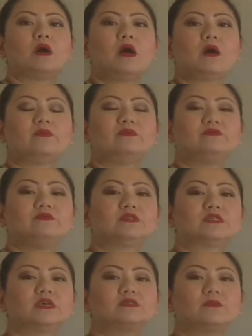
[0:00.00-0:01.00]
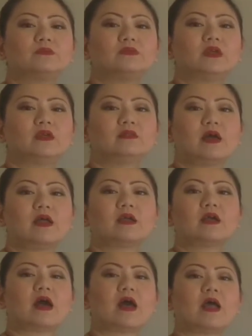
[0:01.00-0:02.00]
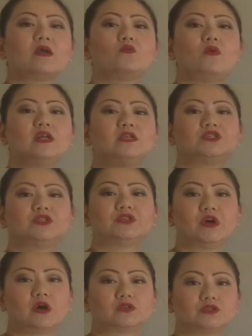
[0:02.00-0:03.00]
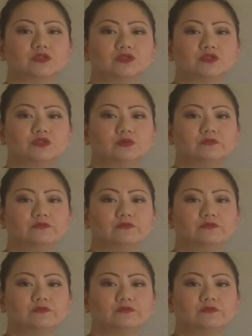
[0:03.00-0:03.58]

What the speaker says: up if you say something like, I went to the doctor's.